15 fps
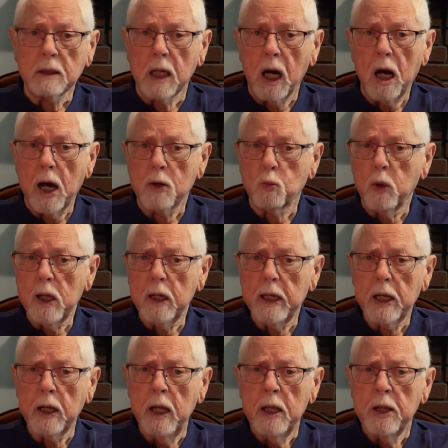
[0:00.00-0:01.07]
God
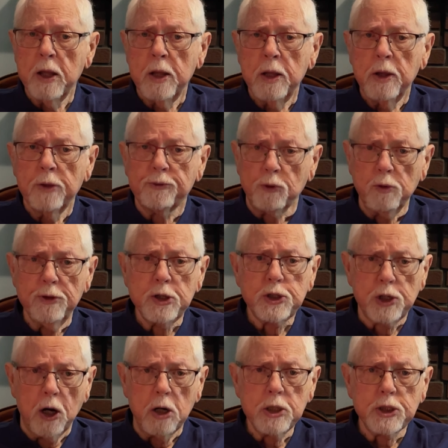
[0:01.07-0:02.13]
willing, through the
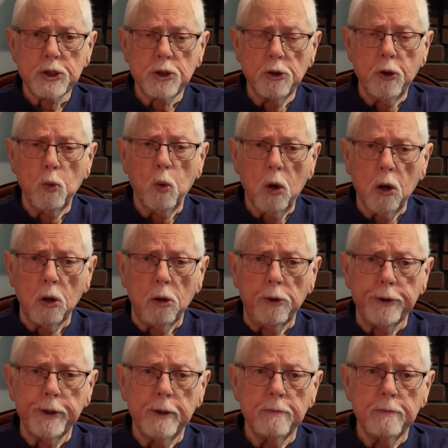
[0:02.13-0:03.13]
church to the world.